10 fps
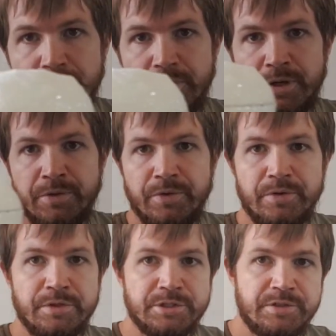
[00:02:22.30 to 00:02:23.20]
And
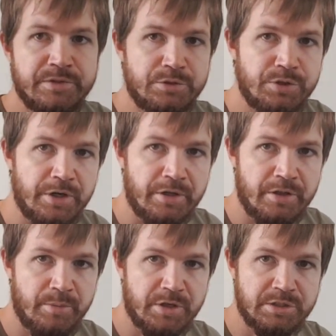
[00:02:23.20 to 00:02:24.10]
let's give it a try,
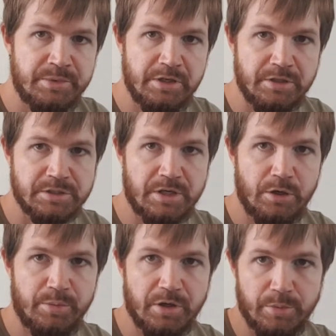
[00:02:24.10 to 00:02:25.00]
the Maximilians
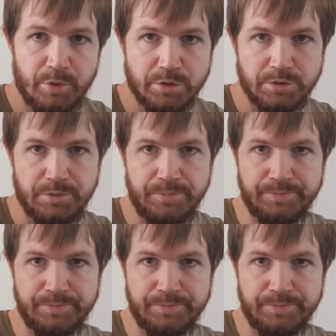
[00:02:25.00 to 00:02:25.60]
kellerbier, Prost.